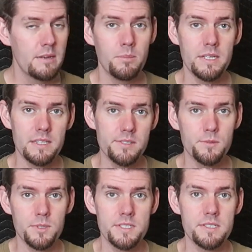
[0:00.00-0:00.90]
But this
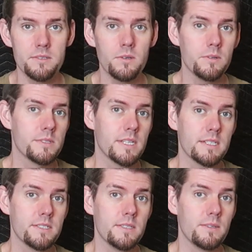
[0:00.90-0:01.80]
one still holds
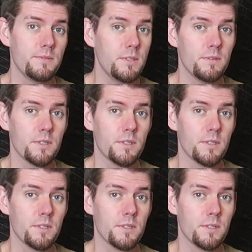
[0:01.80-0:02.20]
on to a few of